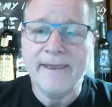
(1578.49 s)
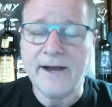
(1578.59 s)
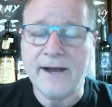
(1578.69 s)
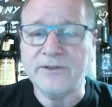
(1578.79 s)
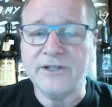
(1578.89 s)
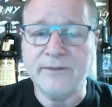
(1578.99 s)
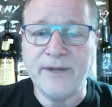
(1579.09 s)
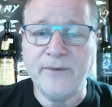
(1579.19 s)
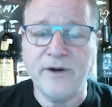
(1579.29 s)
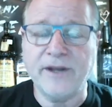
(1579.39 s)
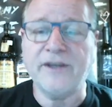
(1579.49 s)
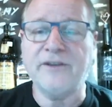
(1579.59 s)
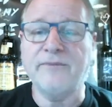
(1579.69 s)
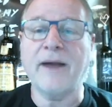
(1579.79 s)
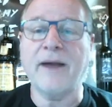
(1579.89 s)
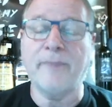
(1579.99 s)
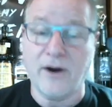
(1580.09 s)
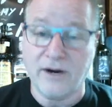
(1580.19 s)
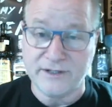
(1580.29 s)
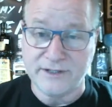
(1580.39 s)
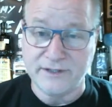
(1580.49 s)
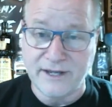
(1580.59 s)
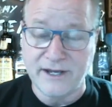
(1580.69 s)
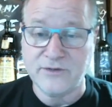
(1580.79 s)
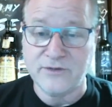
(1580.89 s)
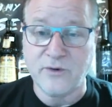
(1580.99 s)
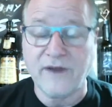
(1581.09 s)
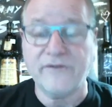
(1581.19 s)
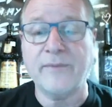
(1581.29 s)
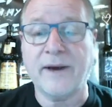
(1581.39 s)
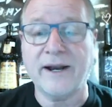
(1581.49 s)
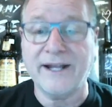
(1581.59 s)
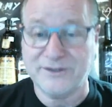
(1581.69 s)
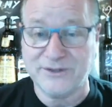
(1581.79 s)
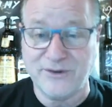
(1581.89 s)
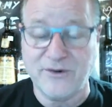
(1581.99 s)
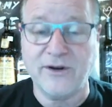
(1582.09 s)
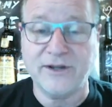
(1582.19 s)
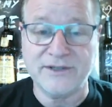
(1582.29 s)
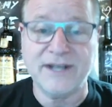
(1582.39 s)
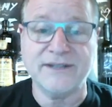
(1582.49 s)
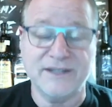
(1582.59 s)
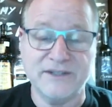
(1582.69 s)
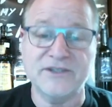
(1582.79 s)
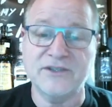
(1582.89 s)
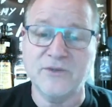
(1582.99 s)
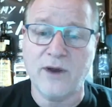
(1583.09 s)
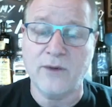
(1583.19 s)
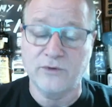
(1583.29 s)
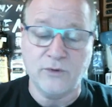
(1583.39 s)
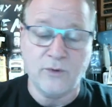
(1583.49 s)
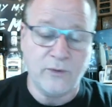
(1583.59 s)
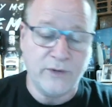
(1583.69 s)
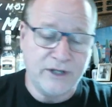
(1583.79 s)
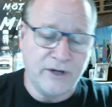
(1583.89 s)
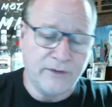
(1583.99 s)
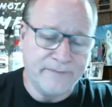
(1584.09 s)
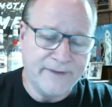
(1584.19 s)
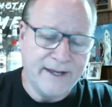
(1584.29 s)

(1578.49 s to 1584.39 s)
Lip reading: Now it's going to be one of these bipartisan things where everybody gets along and says, this is the way we'll do what we do.